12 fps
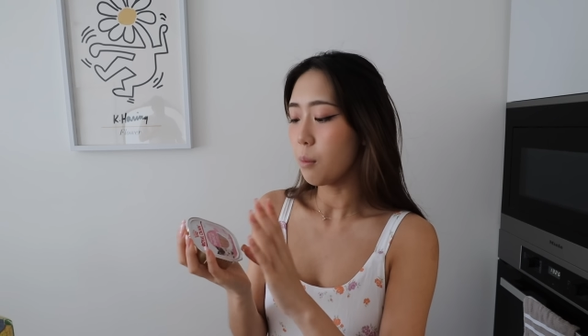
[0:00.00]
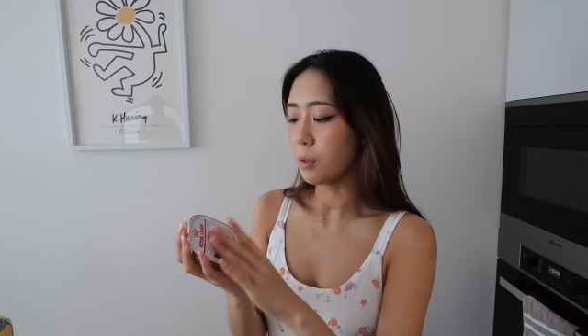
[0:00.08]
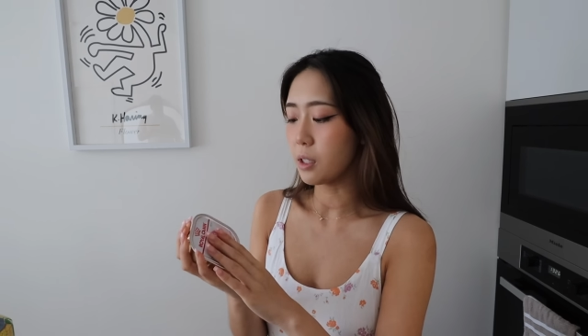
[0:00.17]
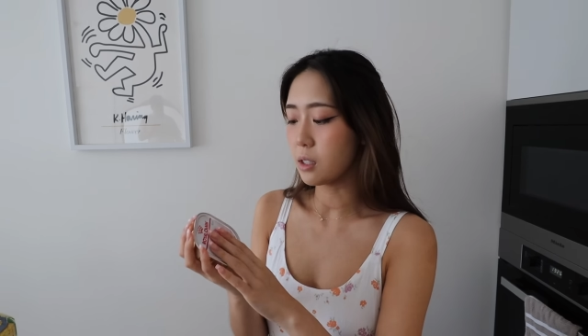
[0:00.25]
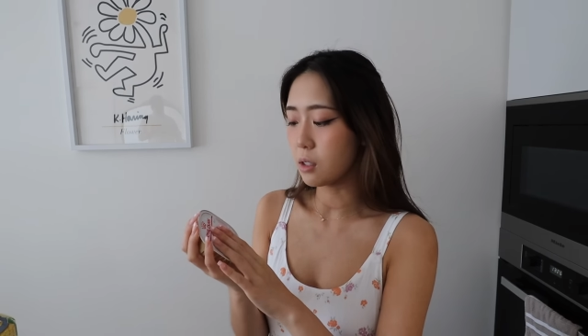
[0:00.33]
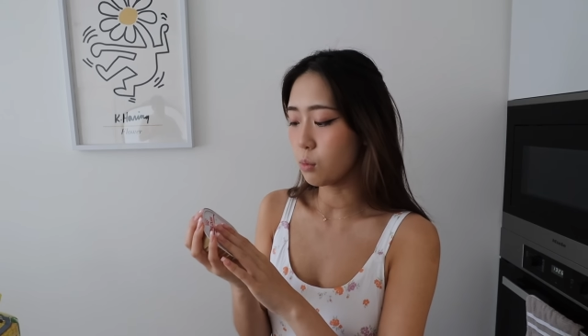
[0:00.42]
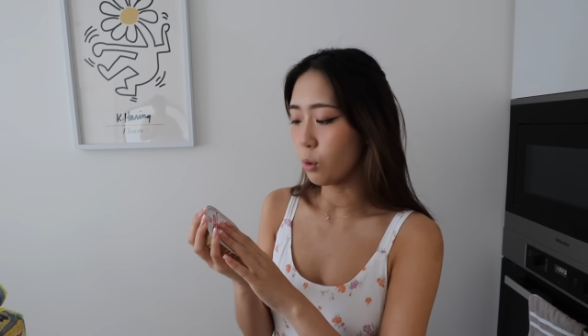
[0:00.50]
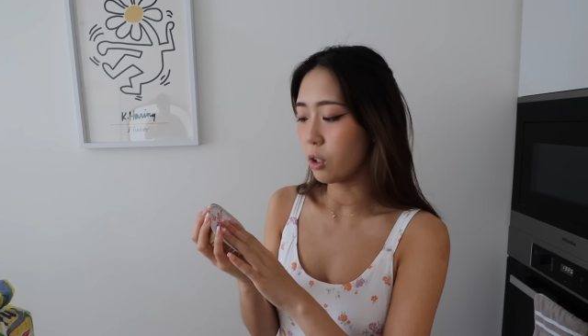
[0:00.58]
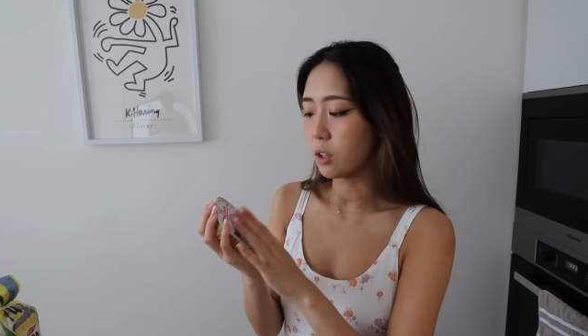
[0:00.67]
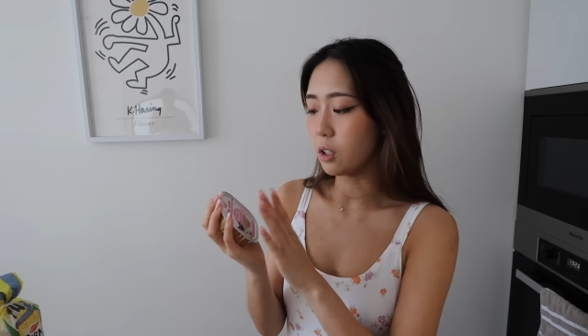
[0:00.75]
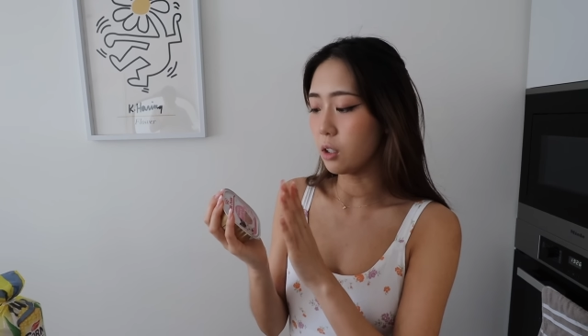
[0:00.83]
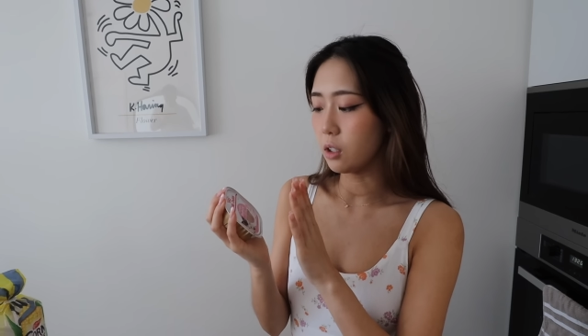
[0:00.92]
but this is
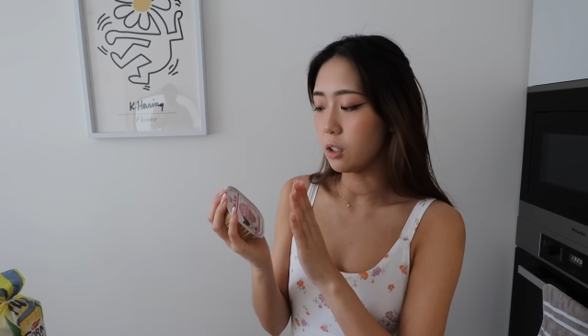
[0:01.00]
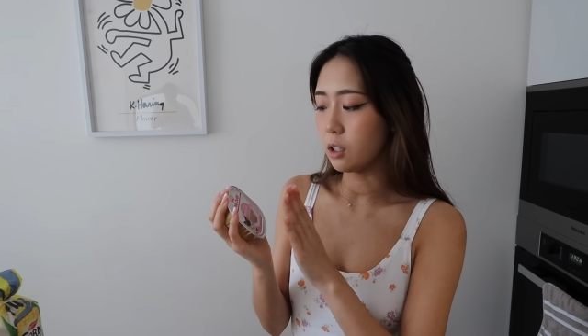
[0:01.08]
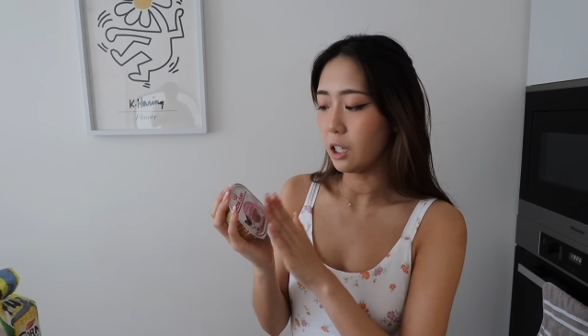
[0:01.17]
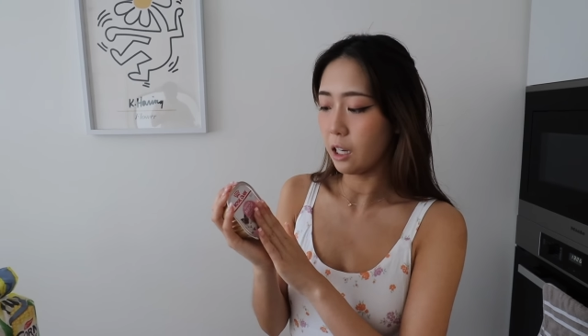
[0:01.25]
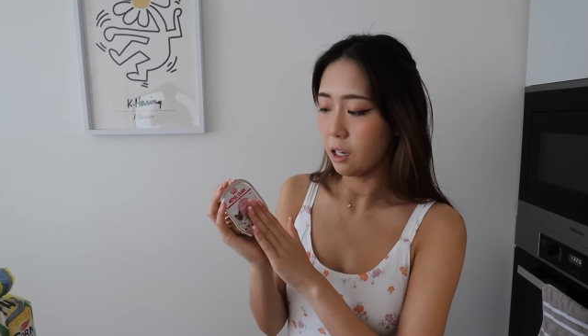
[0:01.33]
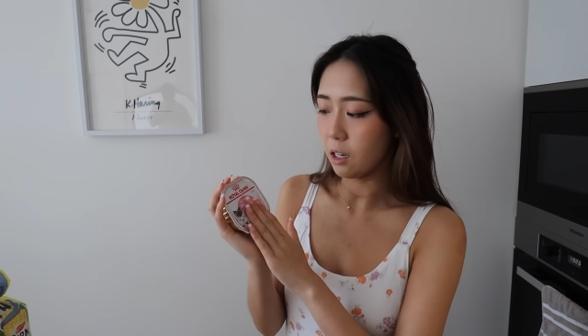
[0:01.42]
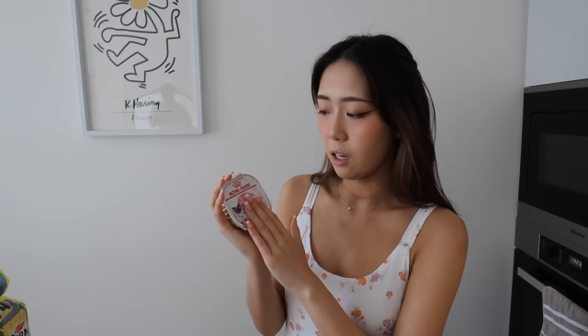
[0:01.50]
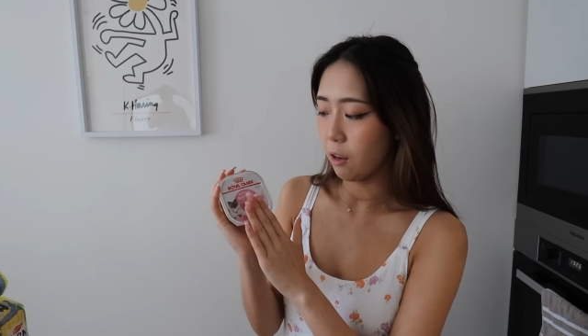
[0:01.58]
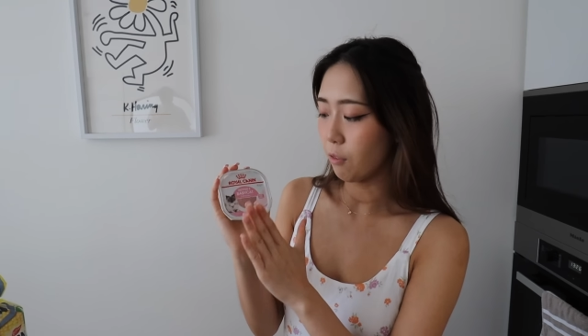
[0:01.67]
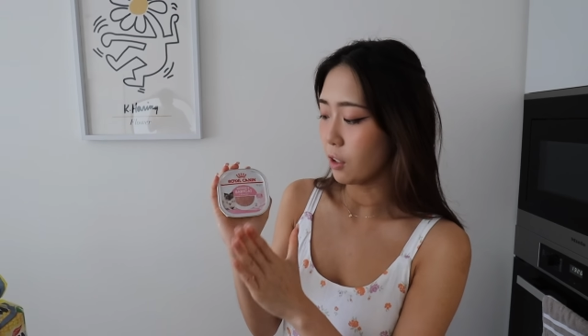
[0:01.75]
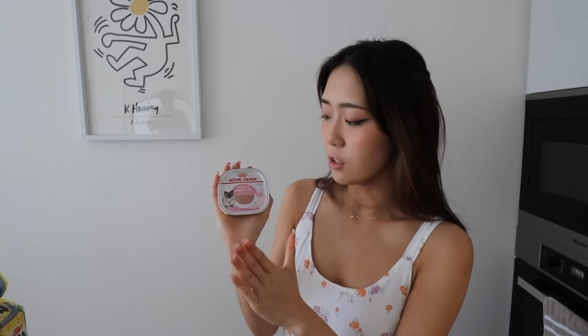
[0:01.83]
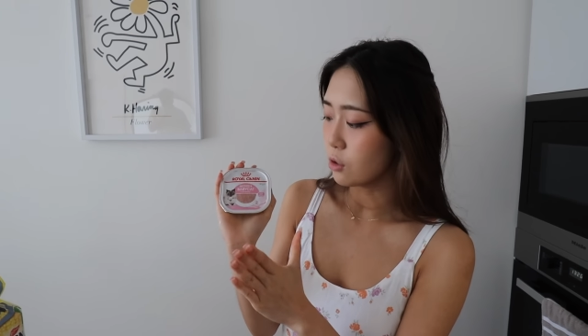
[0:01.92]
what the lady
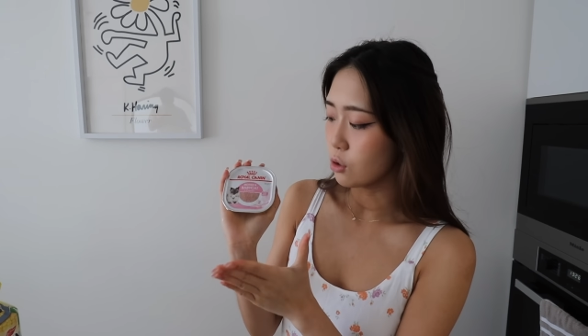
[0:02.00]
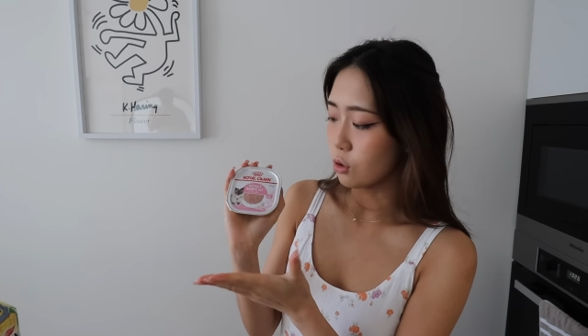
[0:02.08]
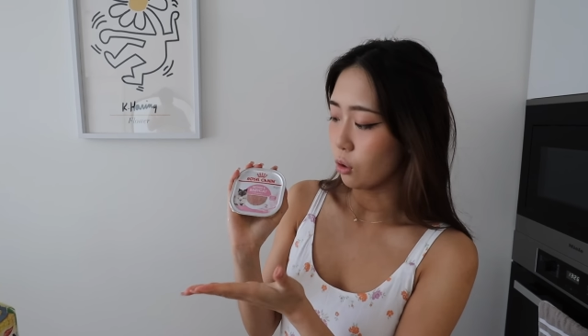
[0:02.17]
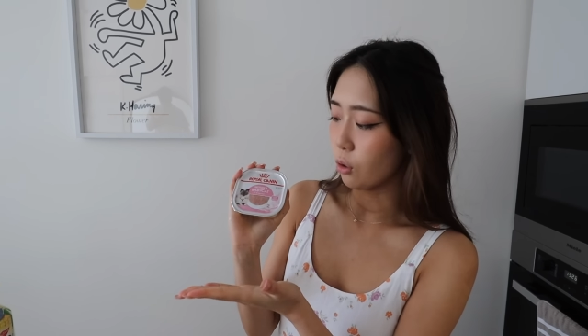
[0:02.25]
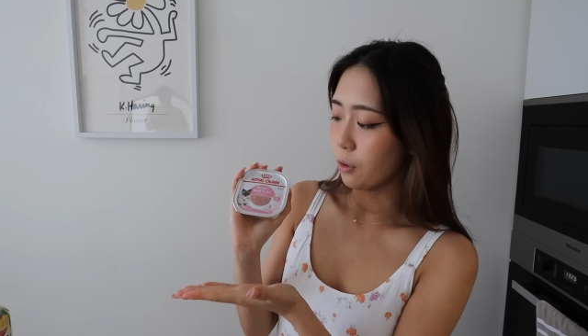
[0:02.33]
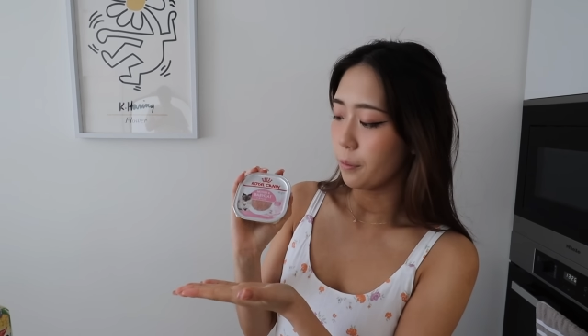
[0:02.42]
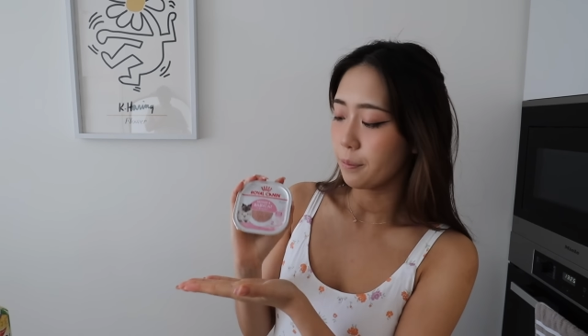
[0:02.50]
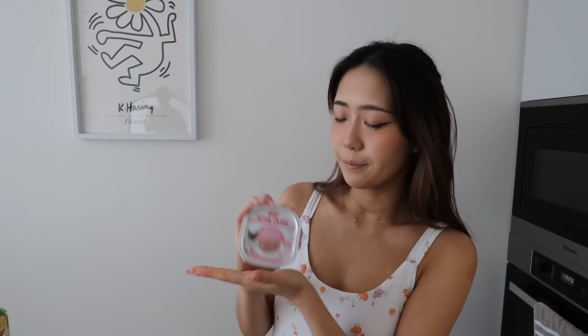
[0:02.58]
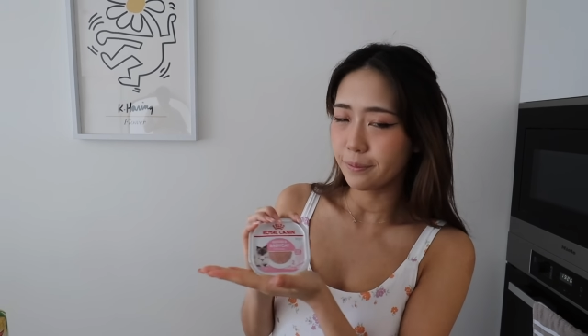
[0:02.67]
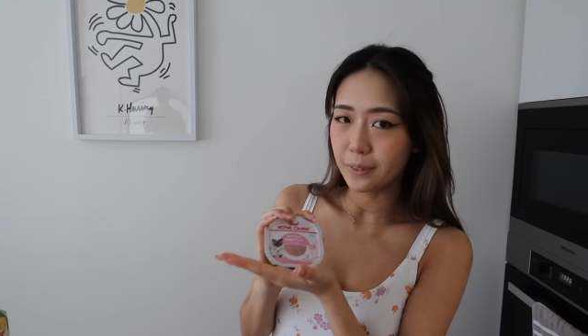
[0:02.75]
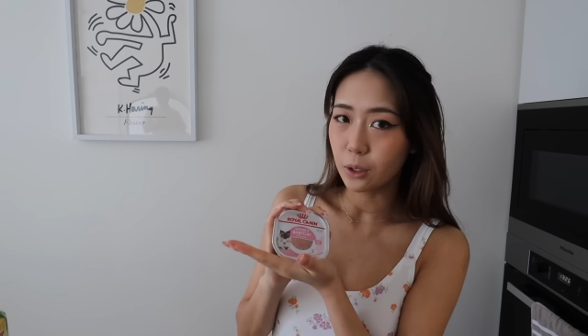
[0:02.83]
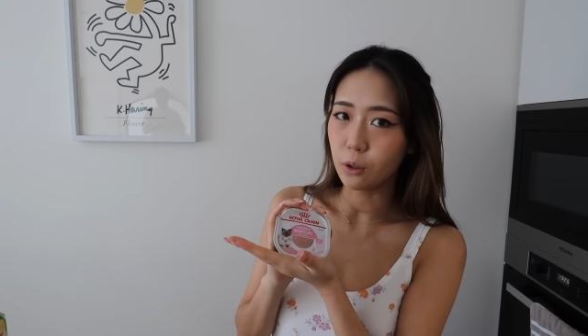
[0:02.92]
gave us, so I'm
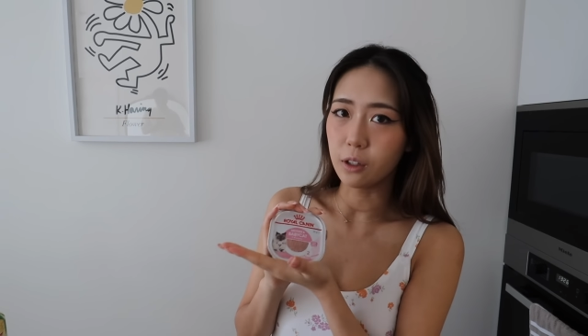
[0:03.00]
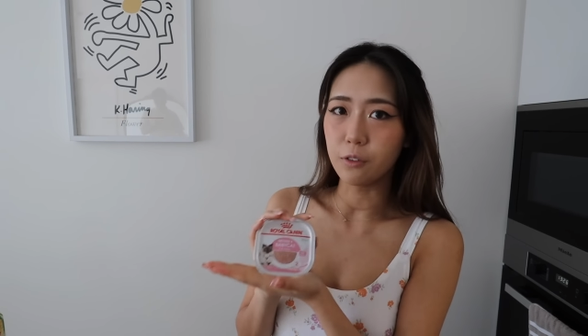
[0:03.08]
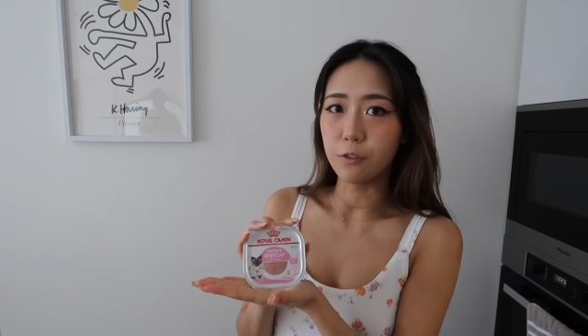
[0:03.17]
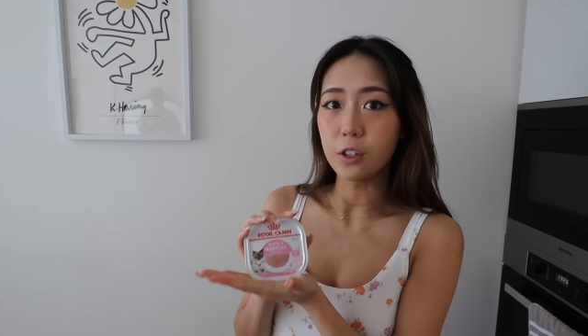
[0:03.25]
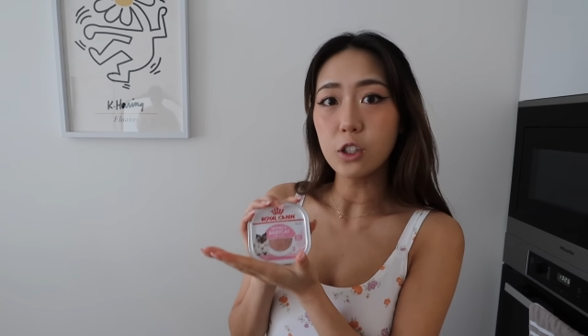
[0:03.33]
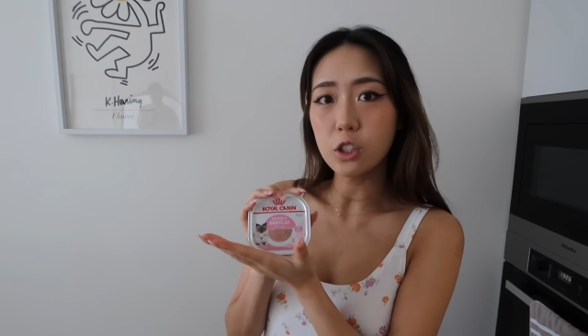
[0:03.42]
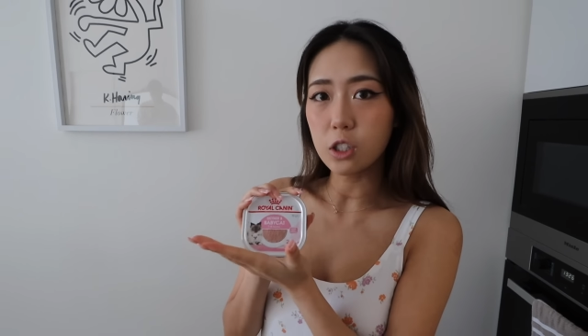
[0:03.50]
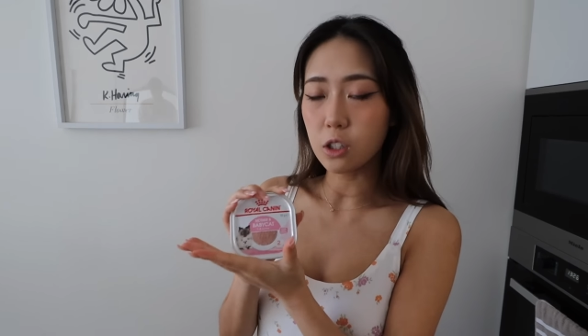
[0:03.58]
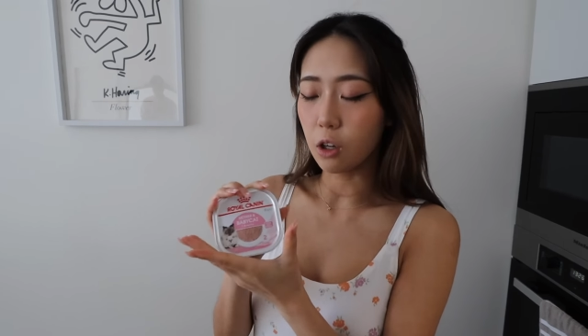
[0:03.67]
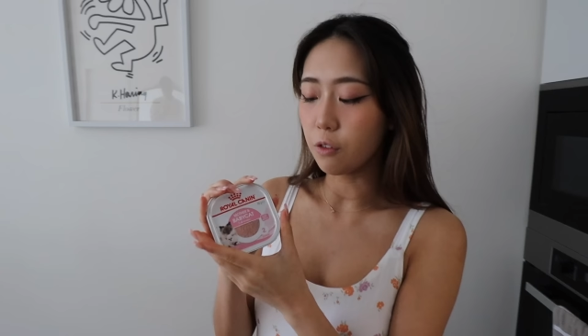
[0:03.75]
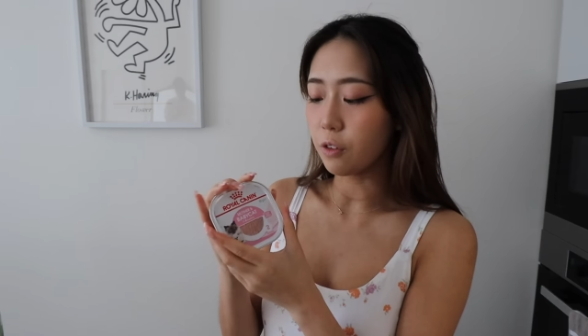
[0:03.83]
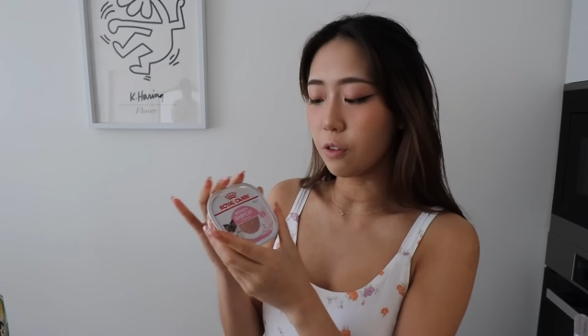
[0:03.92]
gonna finish this off.